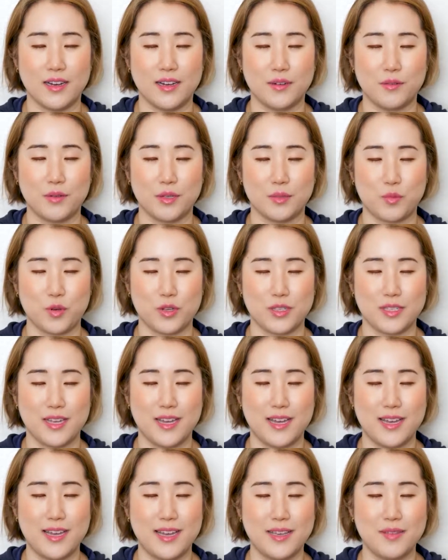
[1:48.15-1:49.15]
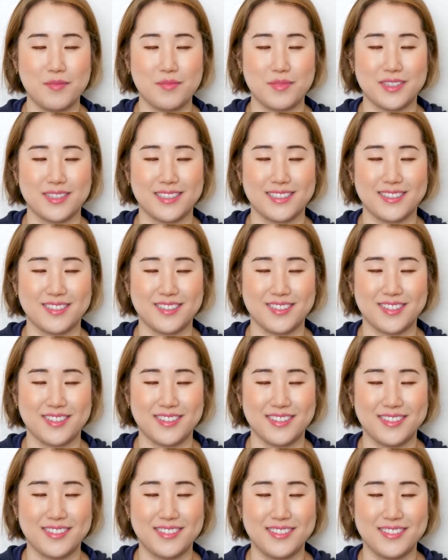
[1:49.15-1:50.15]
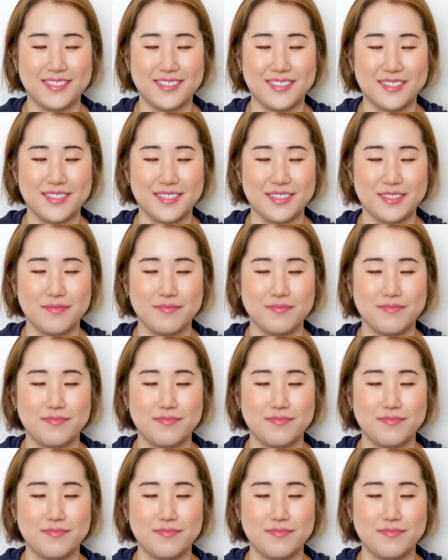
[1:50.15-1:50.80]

One more time. Breathe in through your nose.